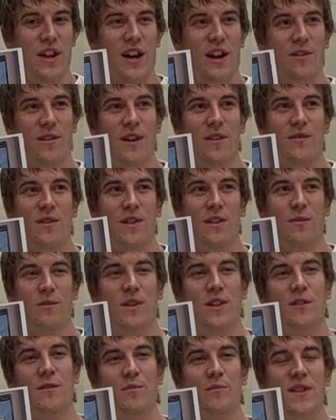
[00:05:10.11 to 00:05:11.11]
However,
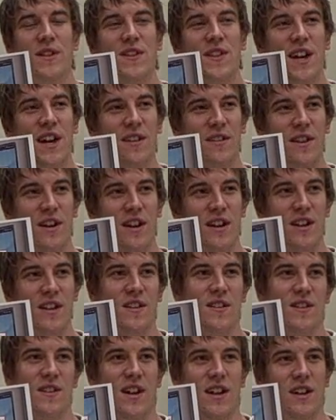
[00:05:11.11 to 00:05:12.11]
what you'd miss out on
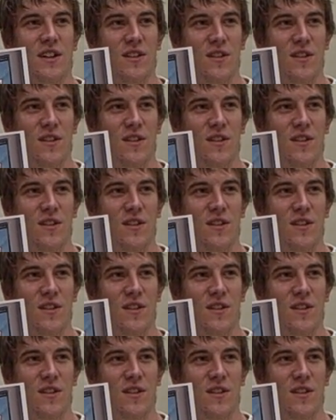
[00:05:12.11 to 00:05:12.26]
is a lot